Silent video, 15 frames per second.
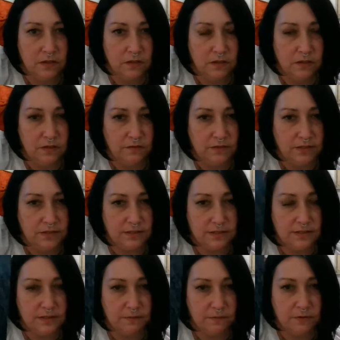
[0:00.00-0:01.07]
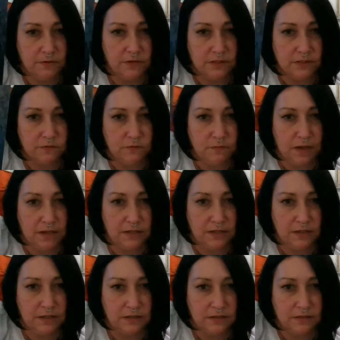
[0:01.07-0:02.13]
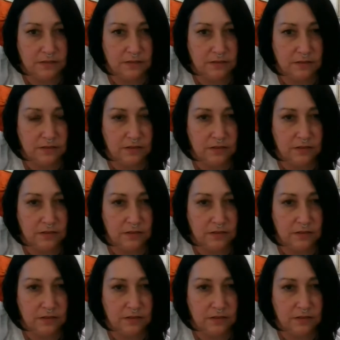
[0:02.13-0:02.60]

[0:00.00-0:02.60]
You know, this is simple as reminding us,